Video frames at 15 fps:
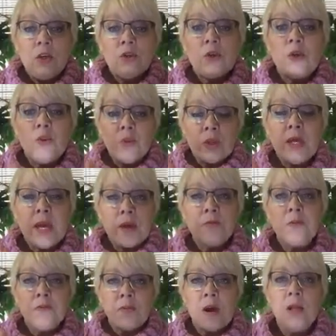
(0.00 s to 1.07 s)
So you really have
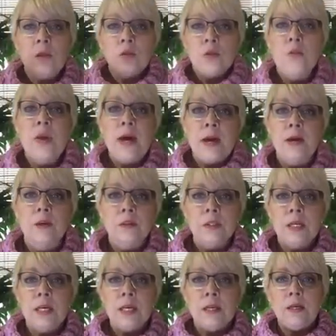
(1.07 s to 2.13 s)
to follow the pattern
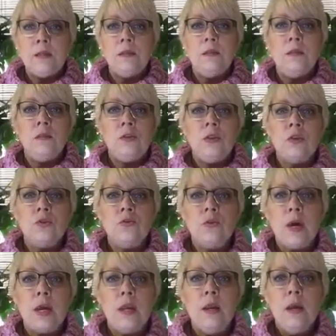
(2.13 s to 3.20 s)
to get it just
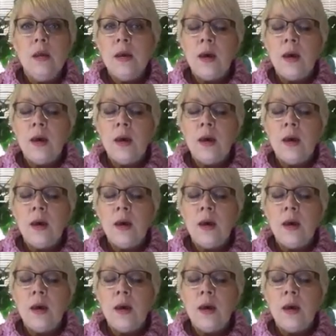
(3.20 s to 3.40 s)
right.